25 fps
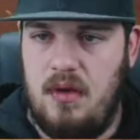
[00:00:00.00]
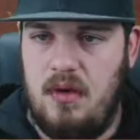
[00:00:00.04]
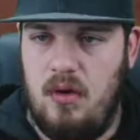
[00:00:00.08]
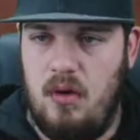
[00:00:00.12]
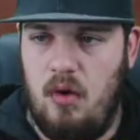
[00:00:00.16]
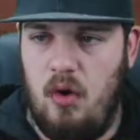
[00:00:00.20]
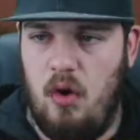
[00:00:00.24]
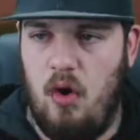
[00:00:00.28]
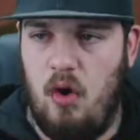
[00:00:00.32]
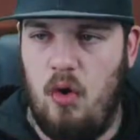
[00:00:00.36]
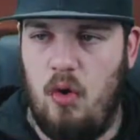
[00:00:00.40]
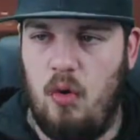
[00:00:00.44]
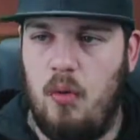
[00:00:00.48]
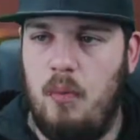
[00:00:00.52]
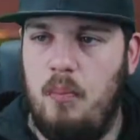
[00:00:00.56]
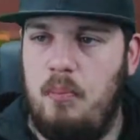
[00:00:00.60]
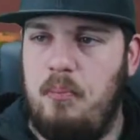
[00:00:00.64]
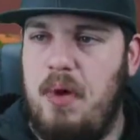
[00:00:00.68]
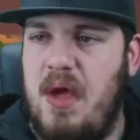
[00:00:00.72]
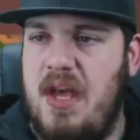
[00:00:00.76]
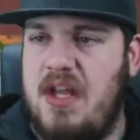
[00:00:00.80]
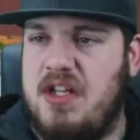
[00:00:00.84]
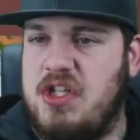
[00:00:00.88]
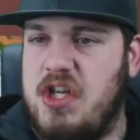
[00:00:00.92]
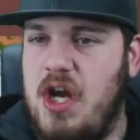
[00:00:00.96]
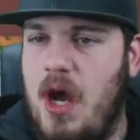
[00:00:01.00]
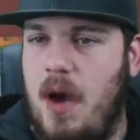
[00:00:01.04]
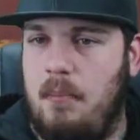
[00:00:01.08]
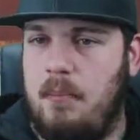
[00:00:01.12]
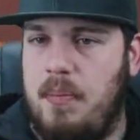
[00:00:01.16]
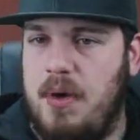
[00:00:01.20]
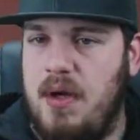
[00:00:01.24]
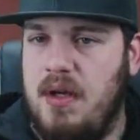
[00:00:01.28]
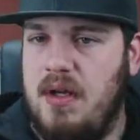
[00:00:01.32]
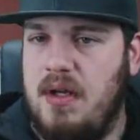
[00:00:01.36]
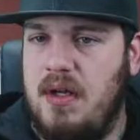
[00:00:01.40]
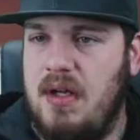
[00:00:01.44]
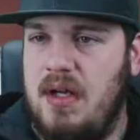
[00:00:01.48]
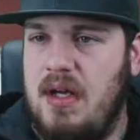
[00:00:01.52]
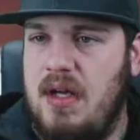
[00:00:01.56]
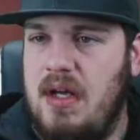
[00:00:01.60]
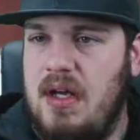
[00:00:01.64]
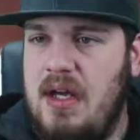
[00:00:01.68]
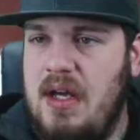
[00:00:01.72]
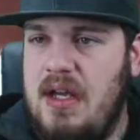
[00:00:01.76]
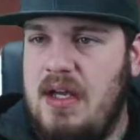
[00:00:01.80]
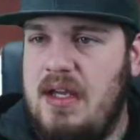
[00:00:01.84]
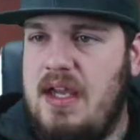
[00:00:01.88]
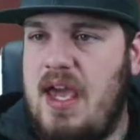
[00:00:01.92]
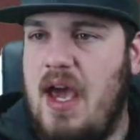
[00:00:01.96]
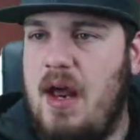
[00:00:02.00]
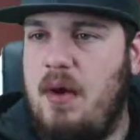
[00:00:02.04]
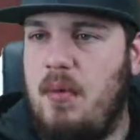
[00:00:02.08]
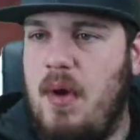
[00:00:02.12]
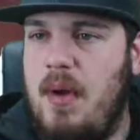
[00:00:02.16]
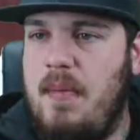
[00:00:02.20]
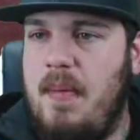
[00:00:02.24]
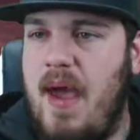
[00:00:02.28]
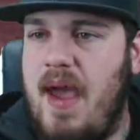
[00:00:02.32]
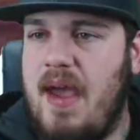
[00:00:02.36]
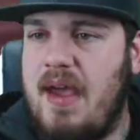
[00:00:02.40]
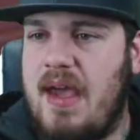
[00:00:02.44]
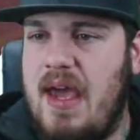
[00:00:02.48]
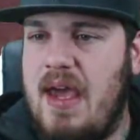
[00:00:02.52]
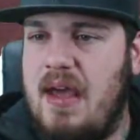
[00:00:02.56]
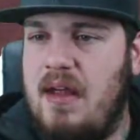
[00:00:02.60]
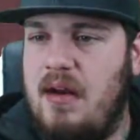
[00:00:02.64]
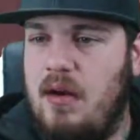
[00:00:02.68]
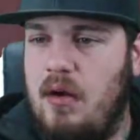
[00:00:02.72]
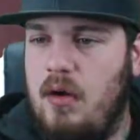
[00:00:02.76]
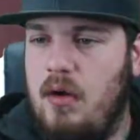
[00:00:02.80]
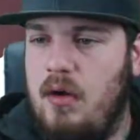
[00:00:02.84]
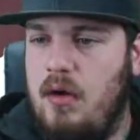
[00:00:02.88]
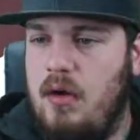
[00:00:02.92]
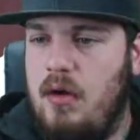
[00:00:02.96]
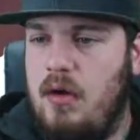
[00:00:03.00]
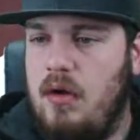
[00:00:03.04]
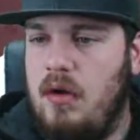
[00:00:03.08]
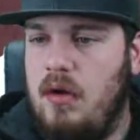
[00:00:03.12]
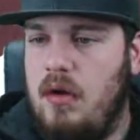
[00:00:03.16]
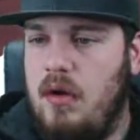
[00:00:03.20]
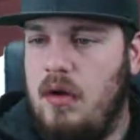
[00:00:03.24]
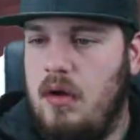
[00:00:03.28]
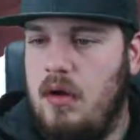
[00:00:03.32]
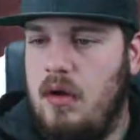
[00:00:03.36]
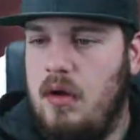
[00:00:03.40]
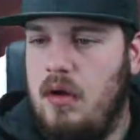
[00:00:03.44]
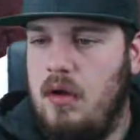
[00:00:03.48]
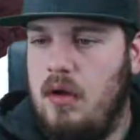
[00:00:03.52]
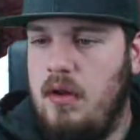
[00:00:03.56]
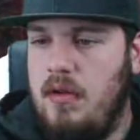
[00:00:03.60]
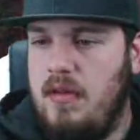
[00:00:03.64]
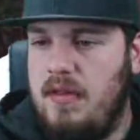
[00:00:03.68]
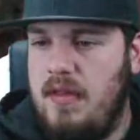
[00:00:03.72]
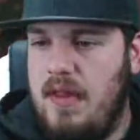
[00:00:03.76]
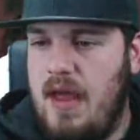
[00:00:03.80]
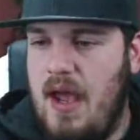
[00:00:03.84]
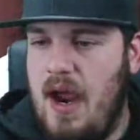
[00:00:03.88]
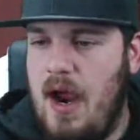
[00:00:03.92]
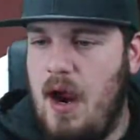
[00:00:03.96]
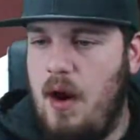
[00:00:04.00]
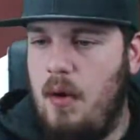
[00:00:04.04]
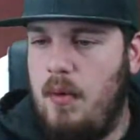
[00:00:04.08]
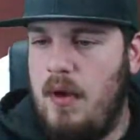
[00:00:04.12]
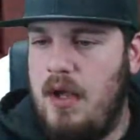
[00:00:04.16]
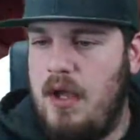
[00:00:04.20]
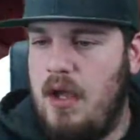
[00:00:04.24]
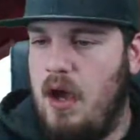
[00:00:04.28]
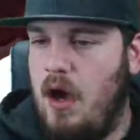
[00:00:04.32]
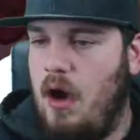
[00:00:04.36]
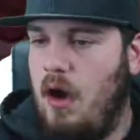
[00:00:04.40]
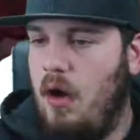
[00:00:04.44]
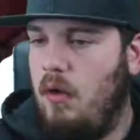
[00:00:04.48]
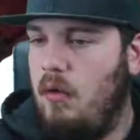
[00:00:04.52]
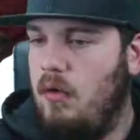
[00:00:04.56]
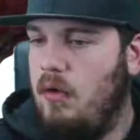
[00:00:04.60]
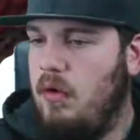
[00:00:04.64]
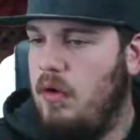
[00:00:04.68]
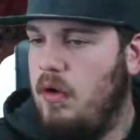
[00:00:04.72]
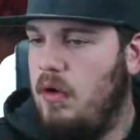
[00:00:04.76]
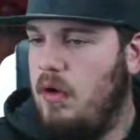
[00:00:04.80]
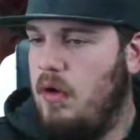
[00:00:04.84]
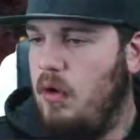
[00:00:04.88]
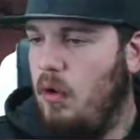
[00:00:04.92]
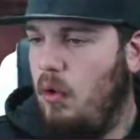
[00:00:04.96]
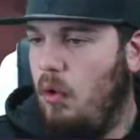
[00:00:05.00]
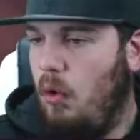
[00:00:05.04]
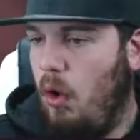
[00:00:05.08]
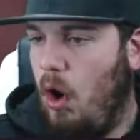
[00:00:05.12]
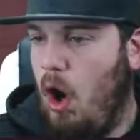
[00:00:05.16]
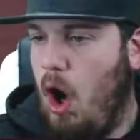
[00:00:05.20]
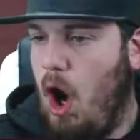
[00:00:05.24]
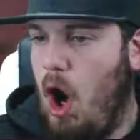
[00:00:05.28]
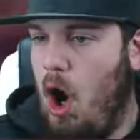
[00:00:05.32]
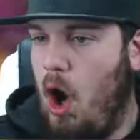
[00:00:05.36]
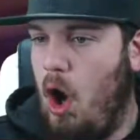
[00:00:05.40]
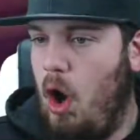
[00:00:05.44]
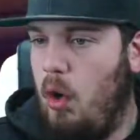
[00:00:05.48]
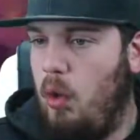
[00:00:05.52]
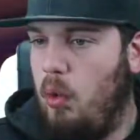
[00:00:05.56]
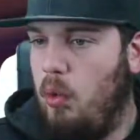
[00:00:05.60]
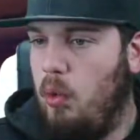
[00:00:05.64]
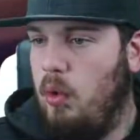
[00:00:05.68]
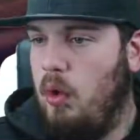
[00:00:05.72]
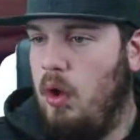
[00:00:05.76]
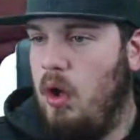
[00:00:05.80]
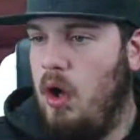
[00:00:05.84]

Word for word: Ooh, big jump. Can we make it? There we go. Oh!